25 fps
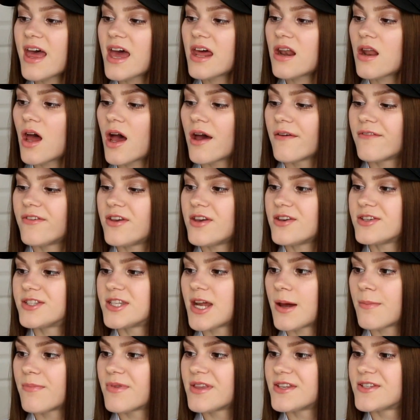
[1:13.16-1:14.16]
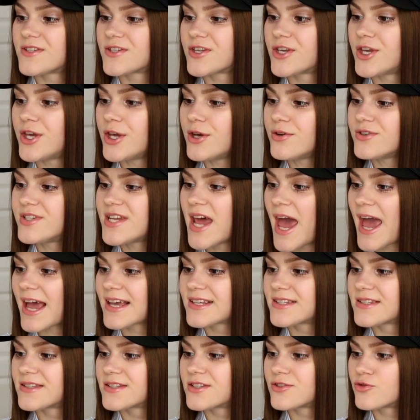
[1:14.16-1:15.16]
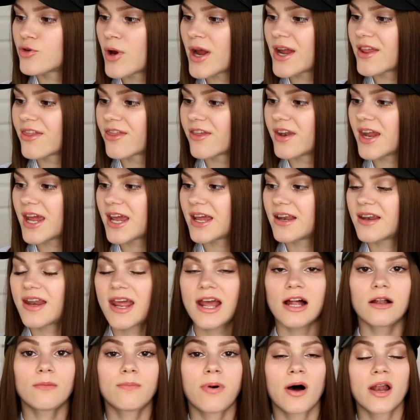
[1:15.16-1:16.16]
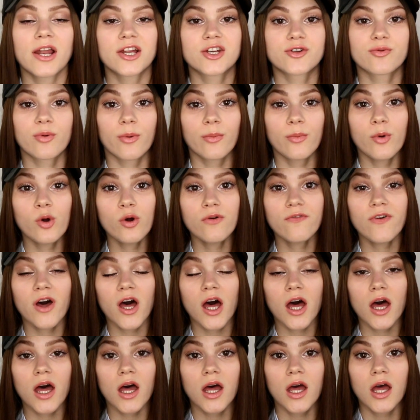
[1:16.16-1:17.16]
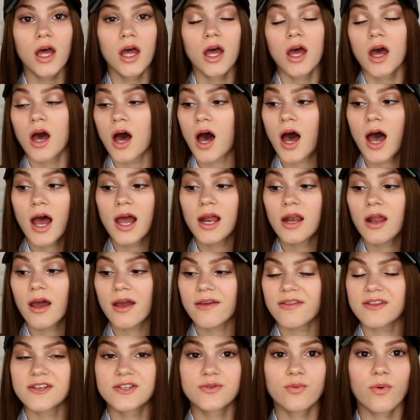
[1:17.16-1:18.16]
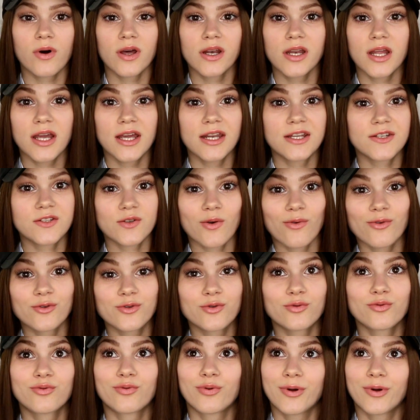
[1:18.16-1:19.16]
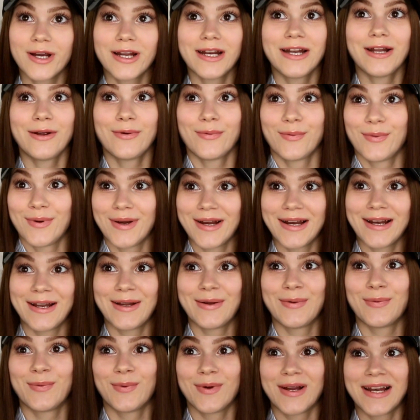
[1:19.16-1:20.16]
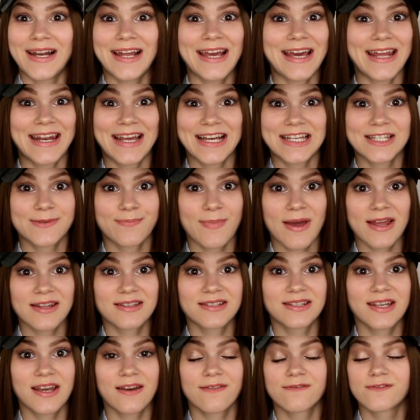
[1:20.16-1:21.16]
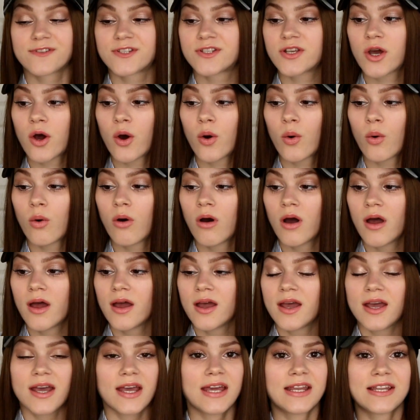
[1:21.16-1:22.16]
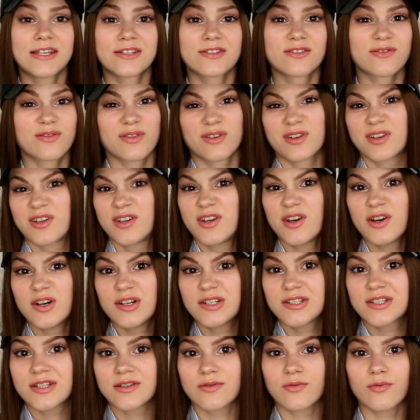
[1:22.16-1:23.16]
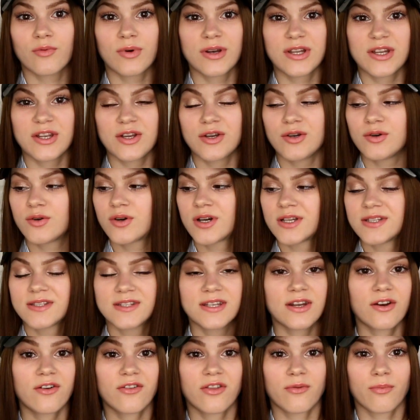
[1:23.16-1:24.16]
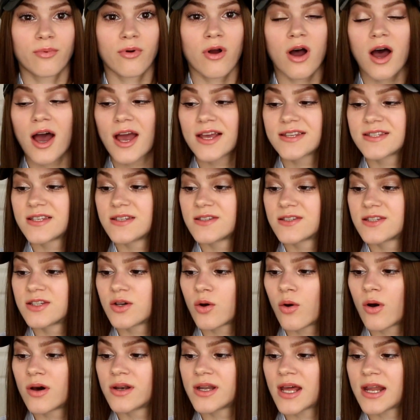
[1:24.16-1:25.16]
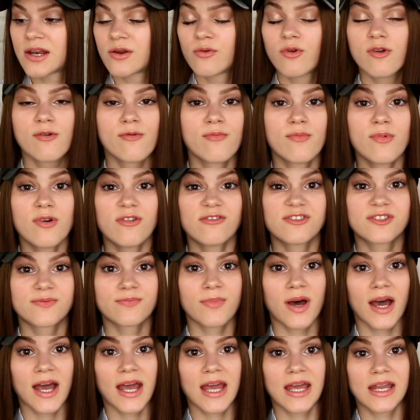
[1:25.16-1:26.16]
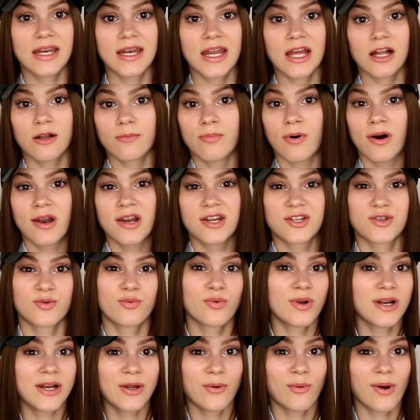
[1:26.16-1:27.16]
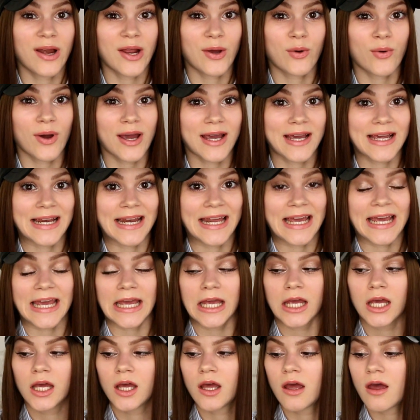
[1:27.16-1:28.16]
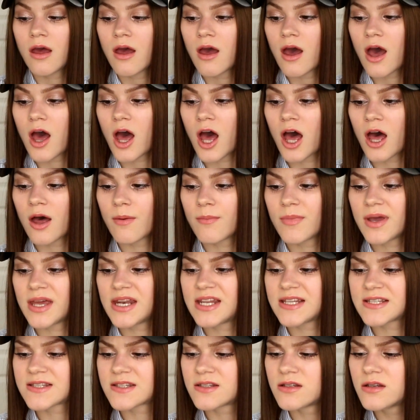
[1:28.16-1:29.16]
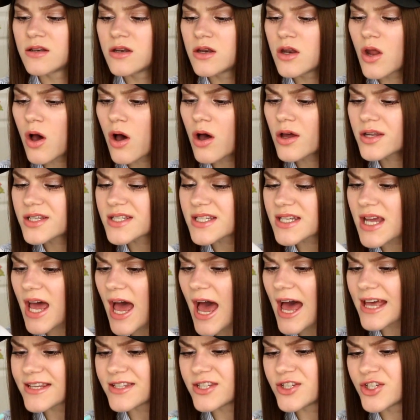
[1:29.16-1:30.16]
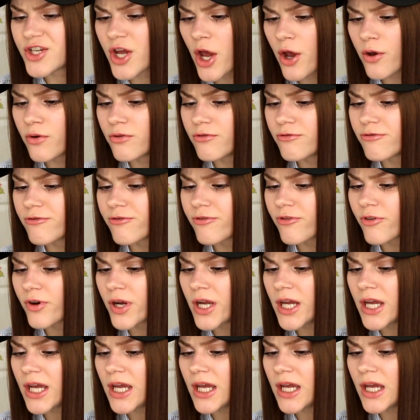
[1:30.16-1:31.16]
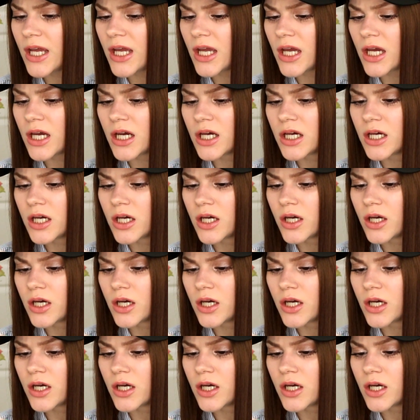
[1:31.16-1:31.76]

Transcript: Then I've used up this Cutex Strengthening Nail Polish Remover. I like this one, it is also really really really inexpensive so it is good when you consider the price and so on and it removes my nail polish really really quickly. Um, it is not acetone free.